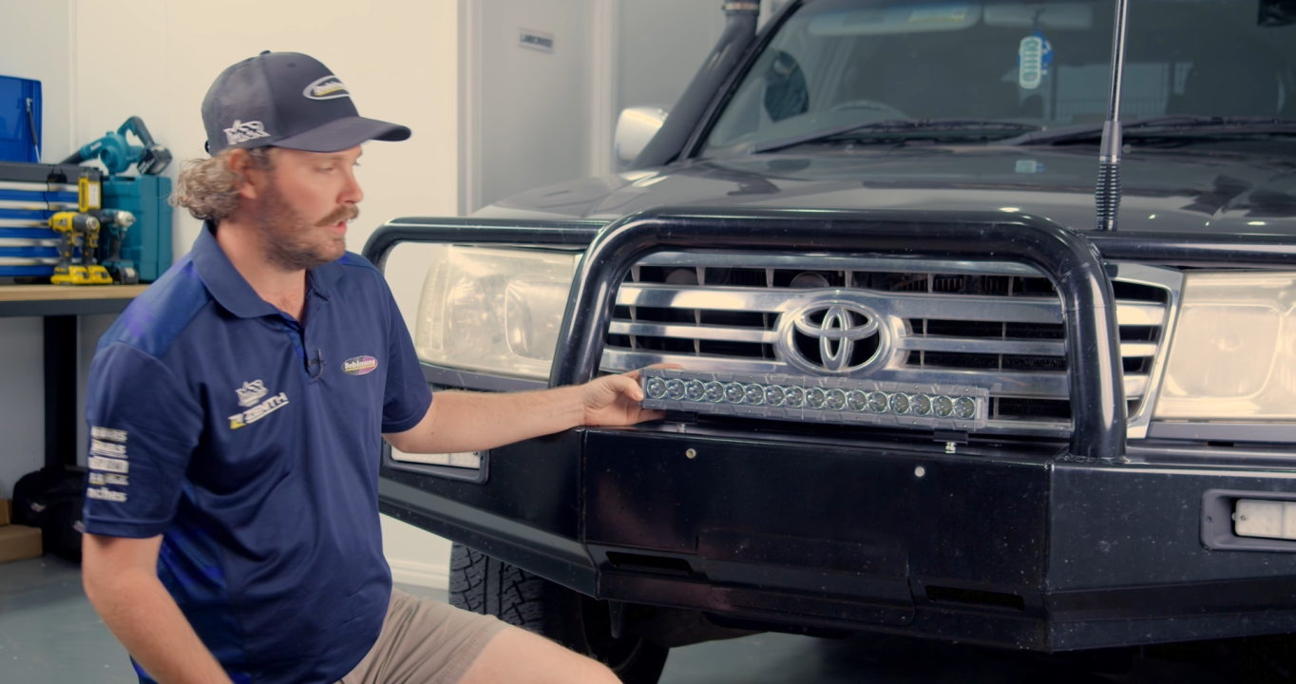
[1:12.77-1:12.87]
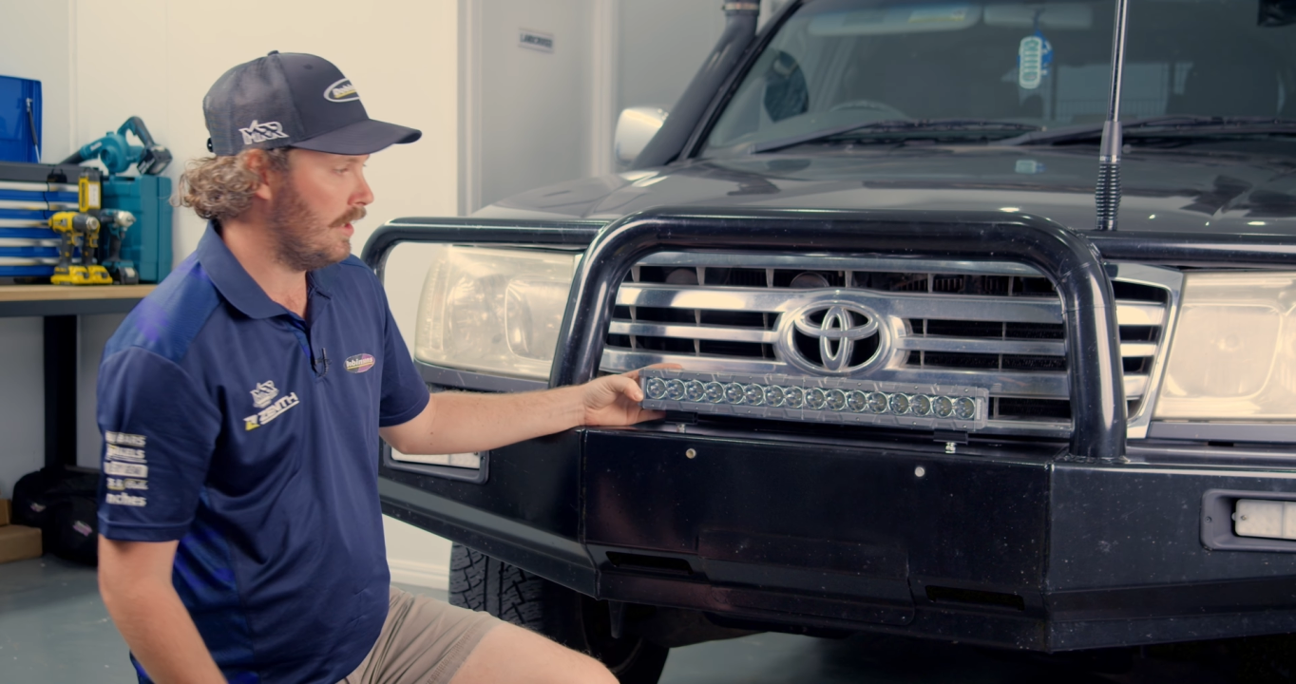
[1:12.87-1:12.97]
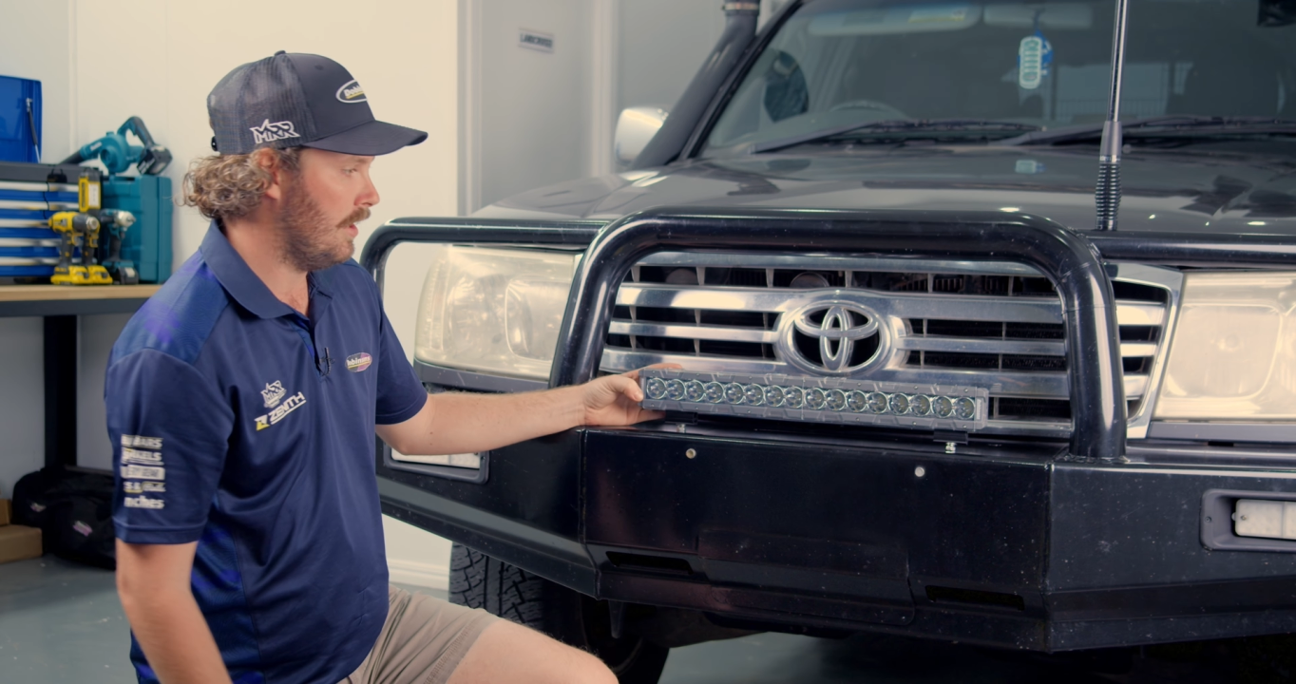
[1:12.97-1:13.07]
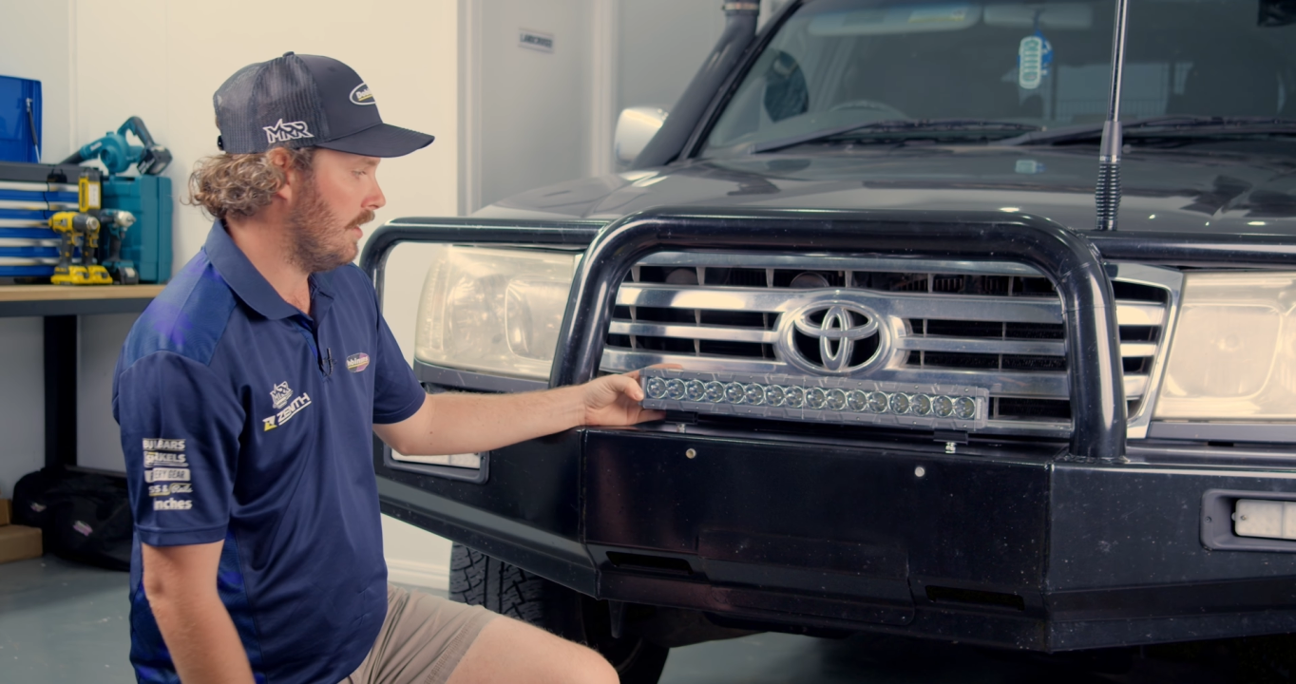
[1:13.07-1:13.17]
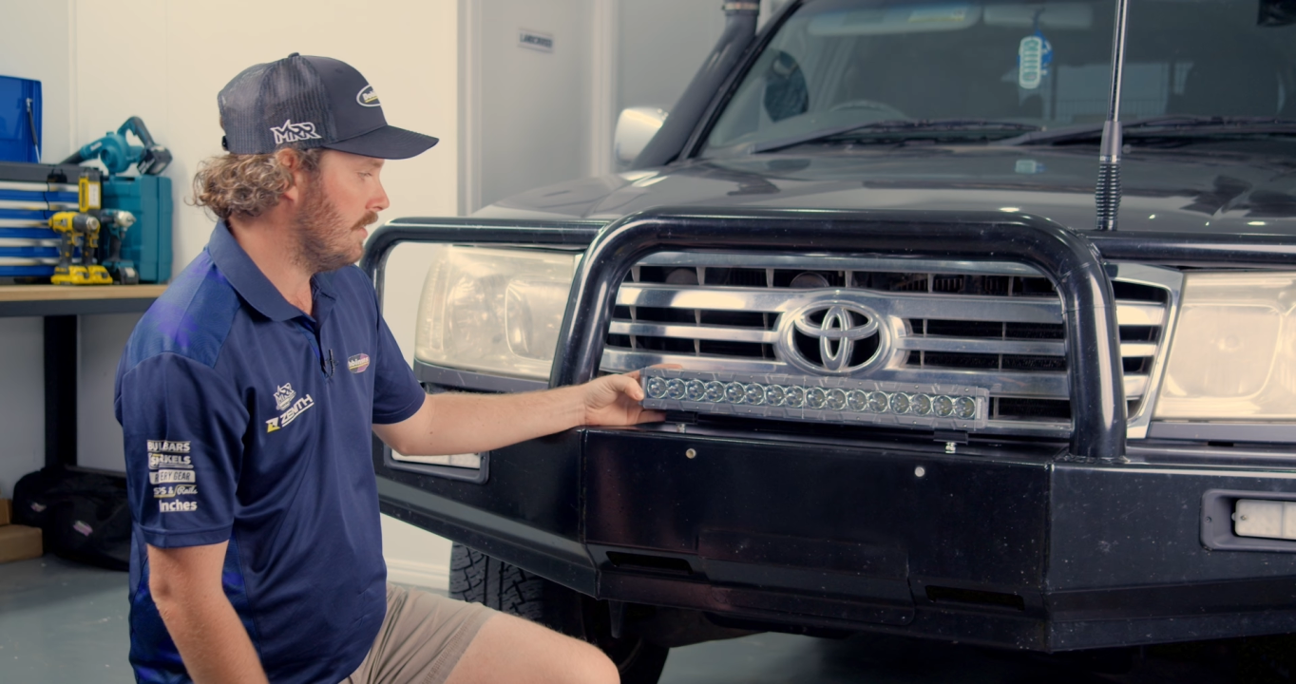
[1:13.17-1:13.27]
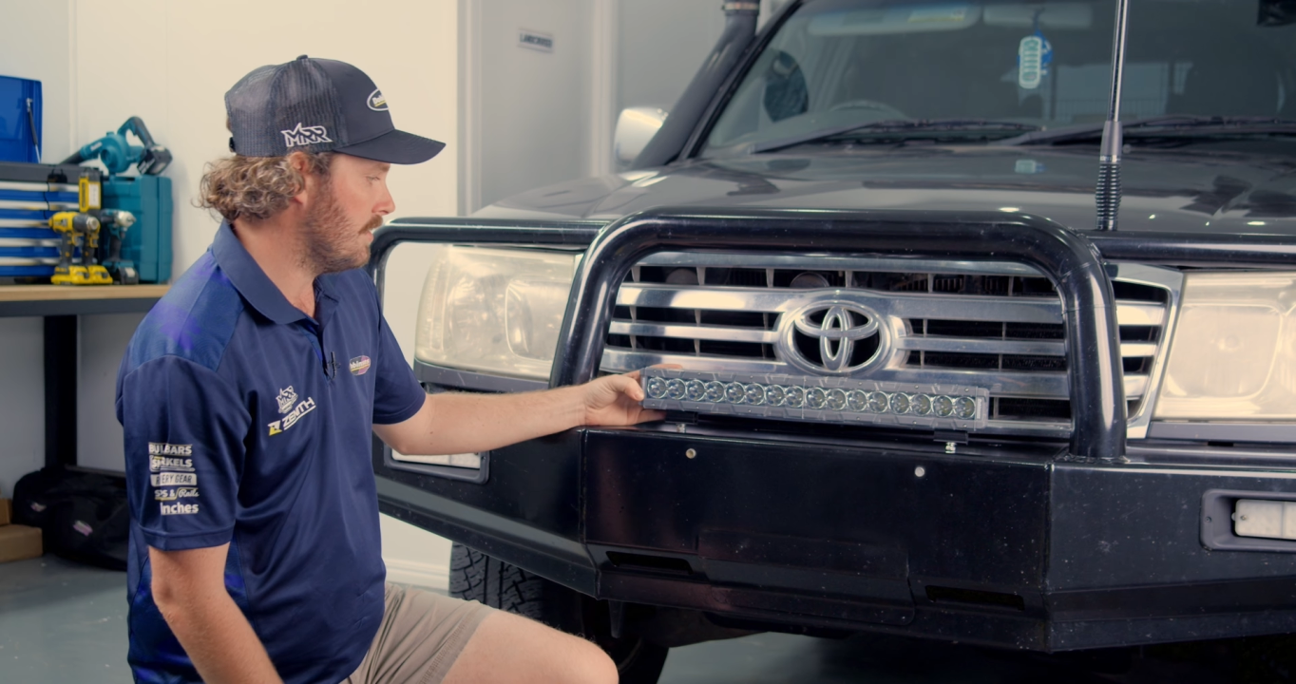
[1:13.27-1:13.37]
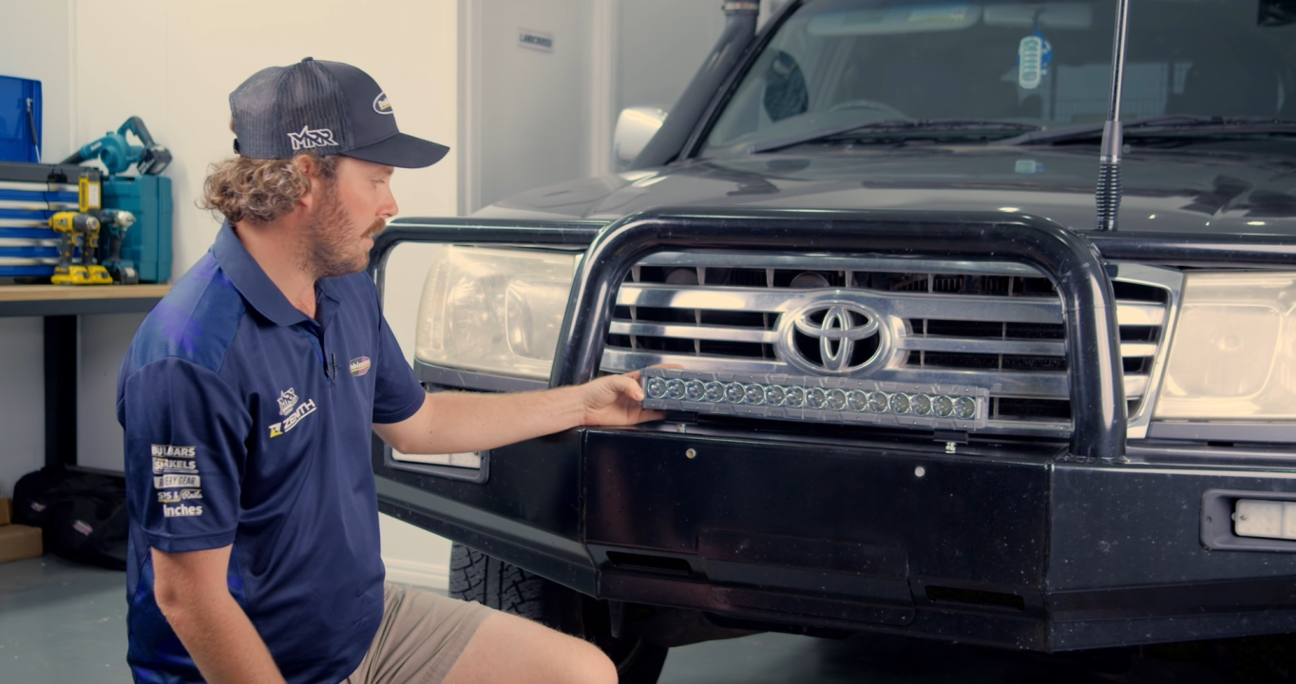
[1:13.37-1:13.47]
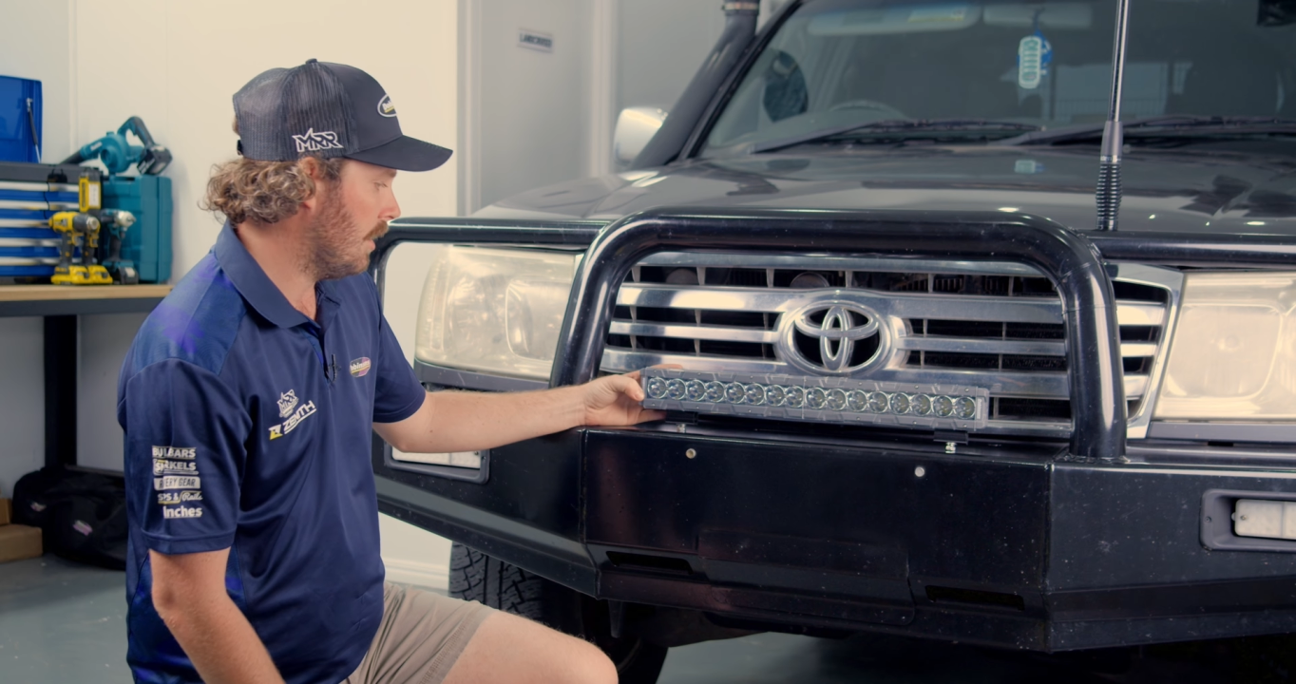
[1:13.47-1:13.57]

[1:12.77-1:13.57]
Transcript: and